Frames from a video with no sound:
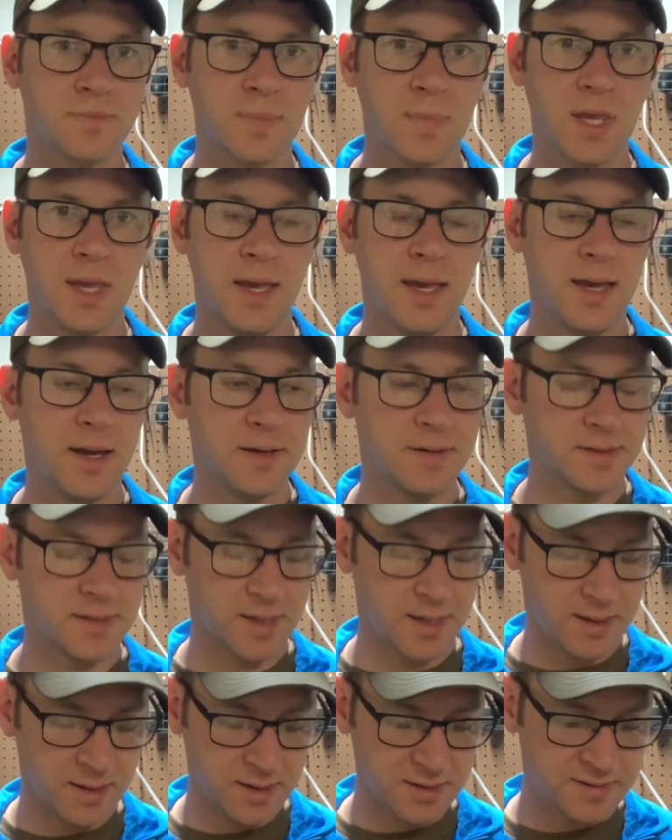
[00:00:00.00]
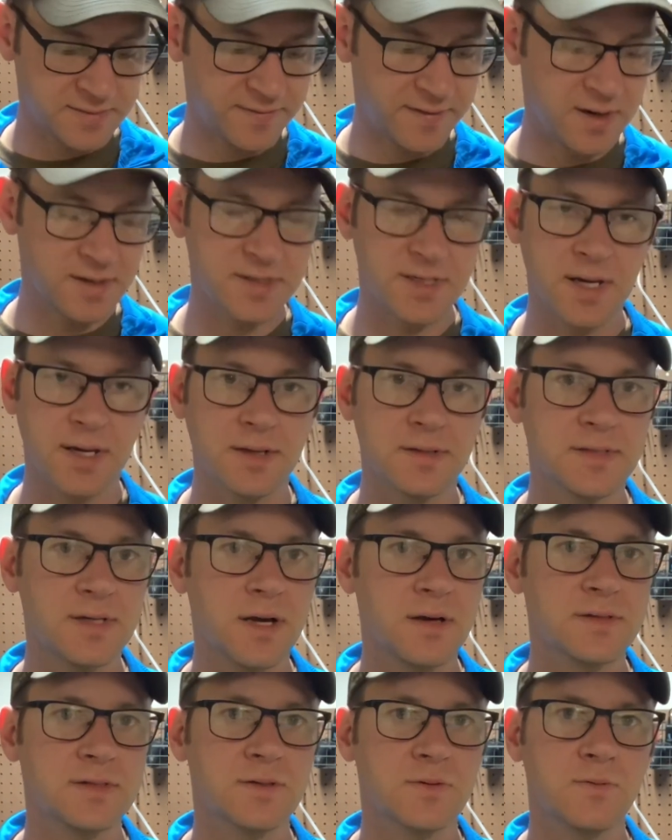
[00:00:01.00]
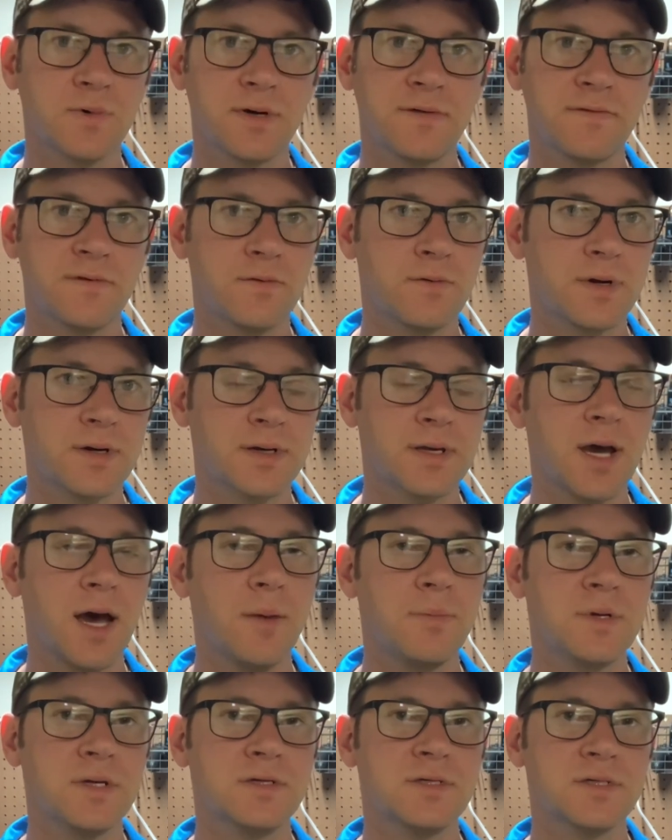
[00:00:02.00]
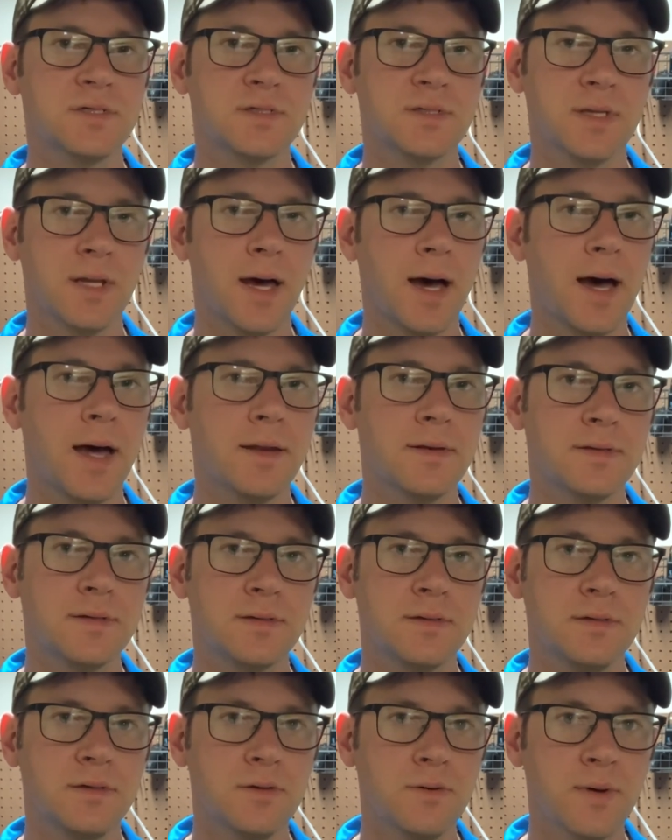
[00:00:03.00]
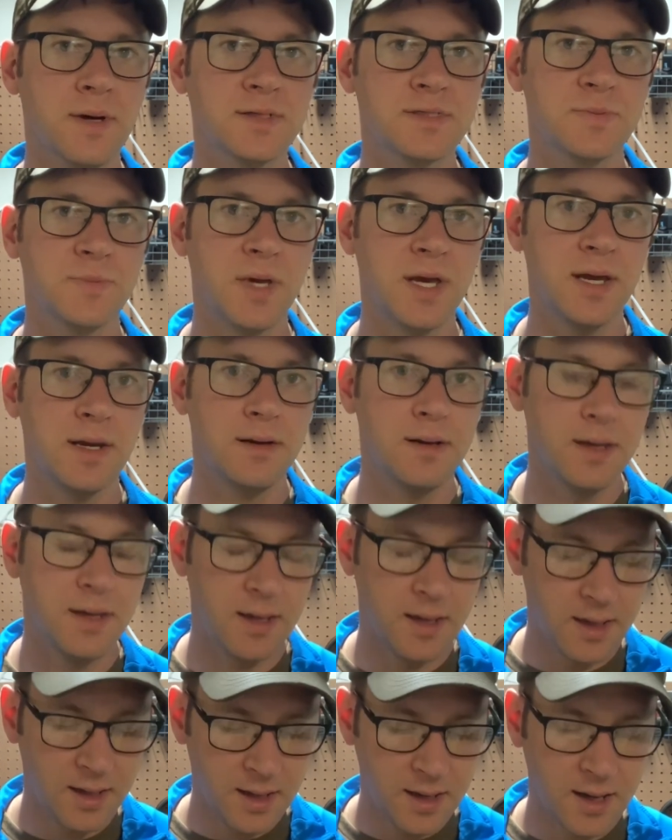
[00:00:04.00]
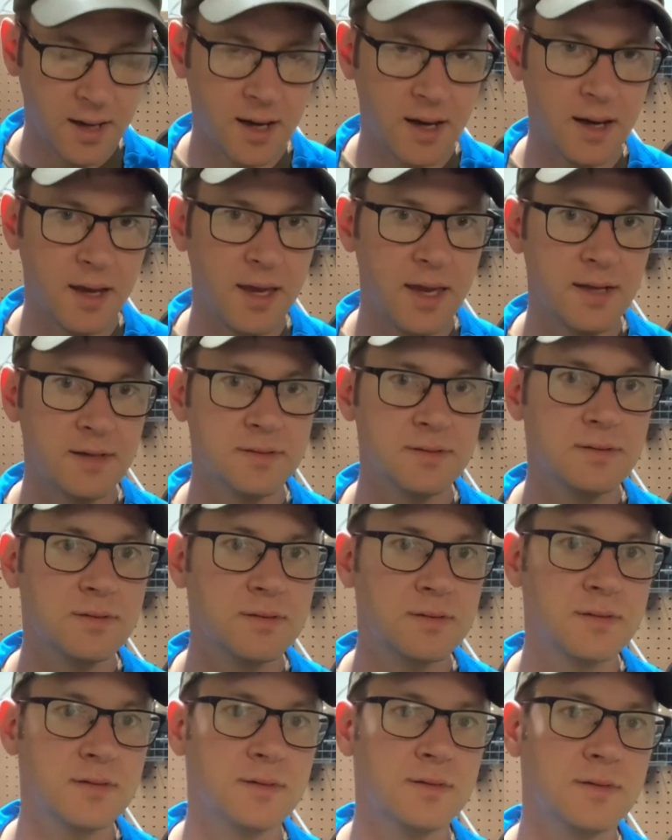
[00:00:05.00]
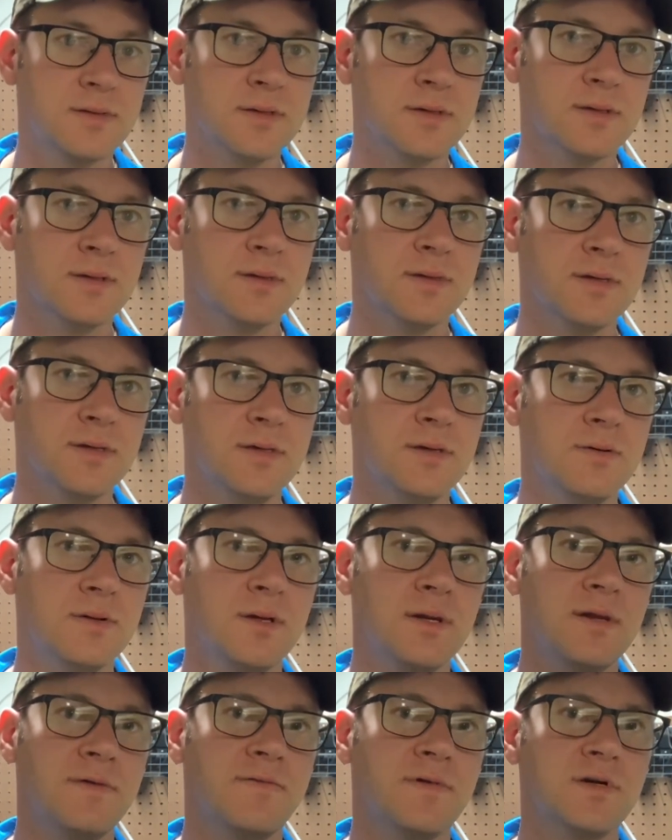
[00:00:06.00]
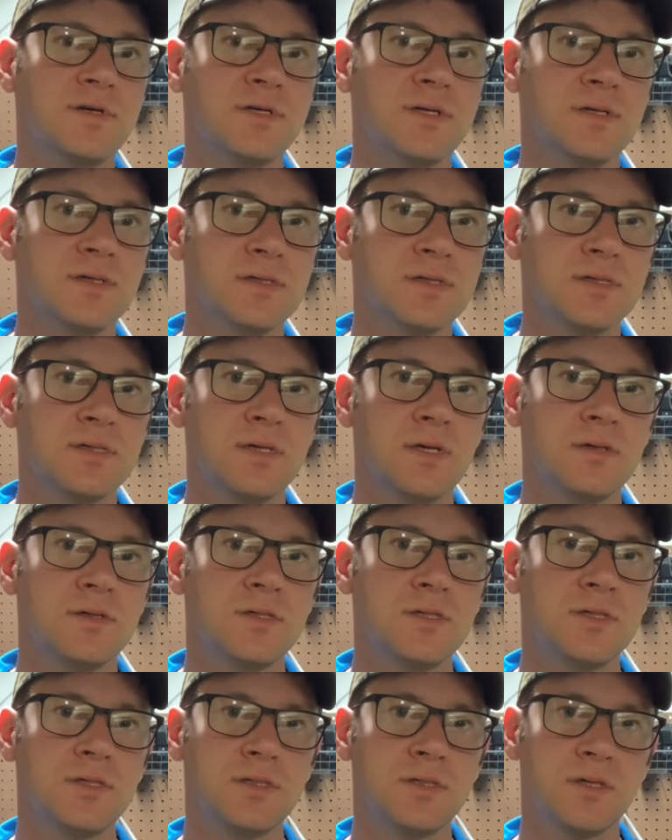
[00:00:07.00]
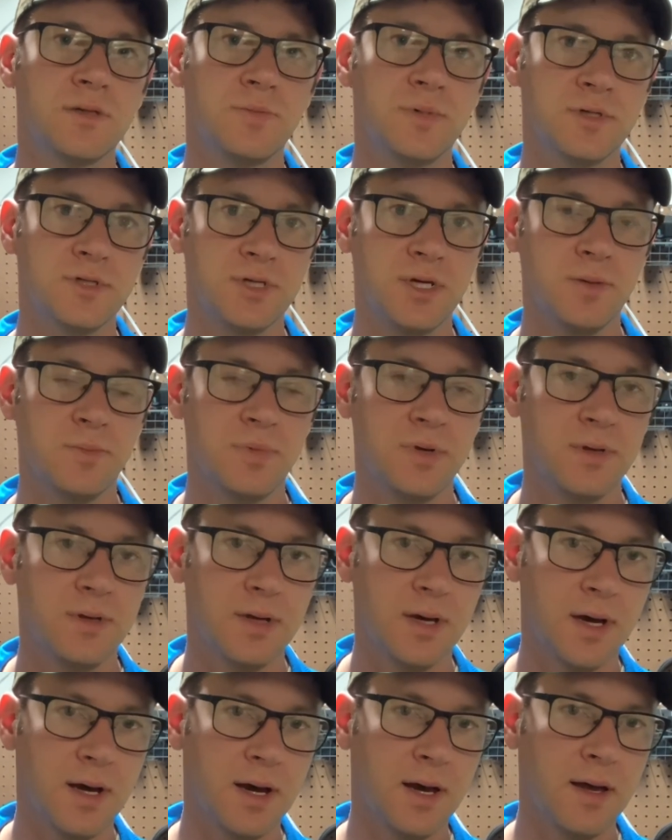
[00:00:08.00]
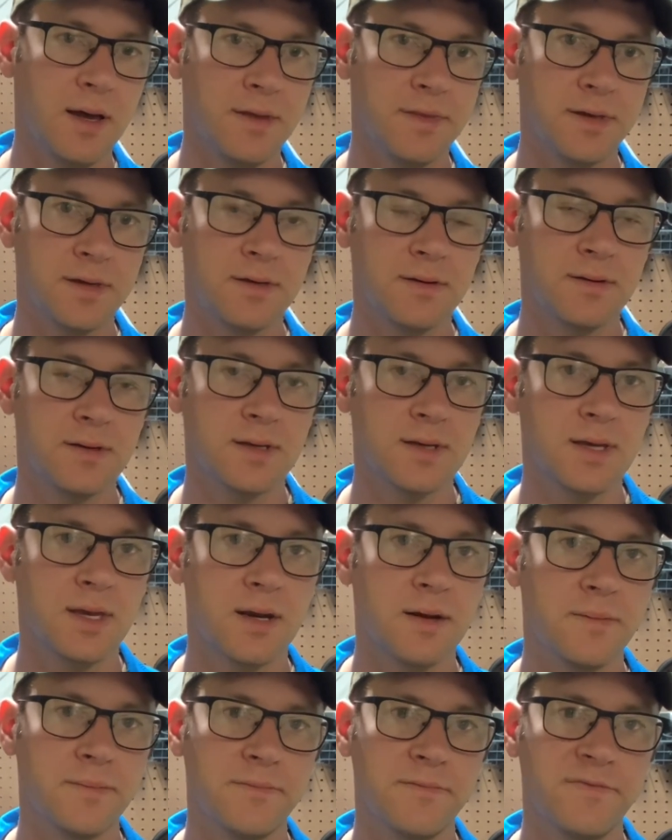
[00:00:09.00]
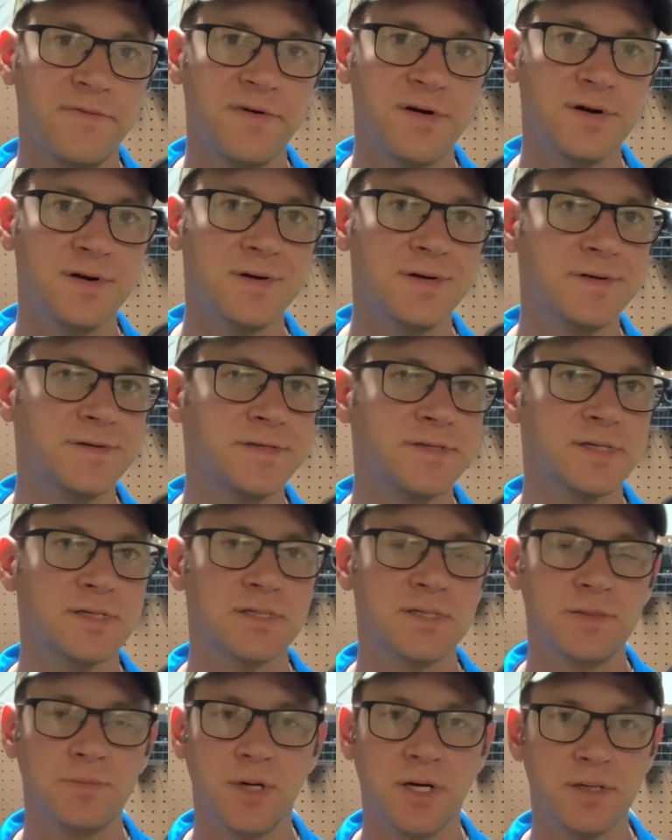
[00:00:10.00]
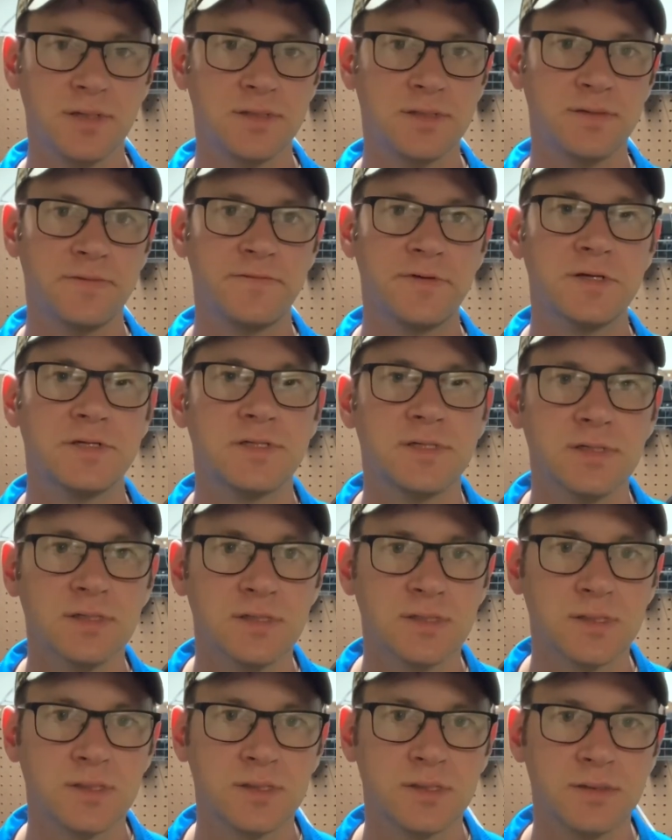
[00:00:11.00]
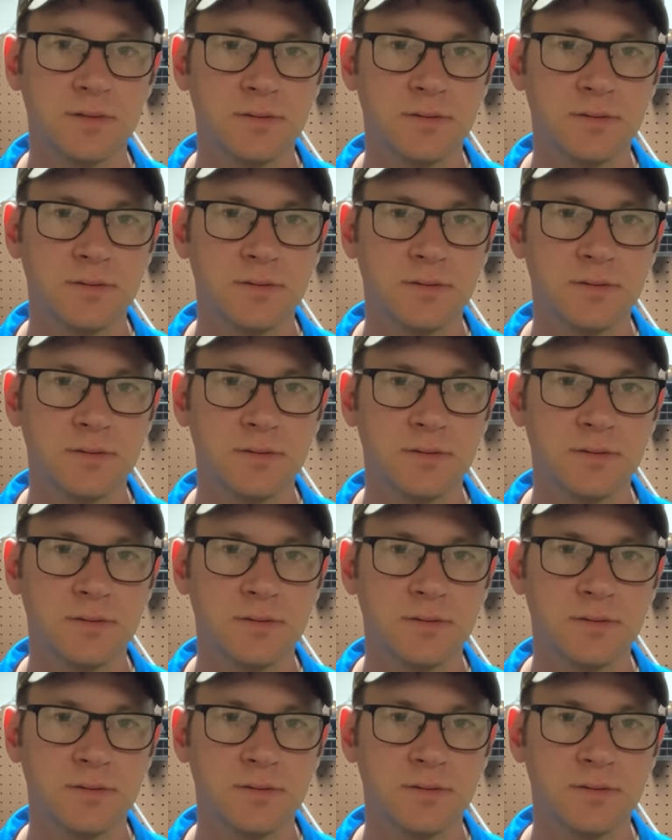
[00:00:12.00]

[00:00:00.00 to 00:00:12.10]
and as far as I can tell, it's a one-for-one copy, just not U.S. made. And the Unity version is super cheap. I think you can get them for $60 versus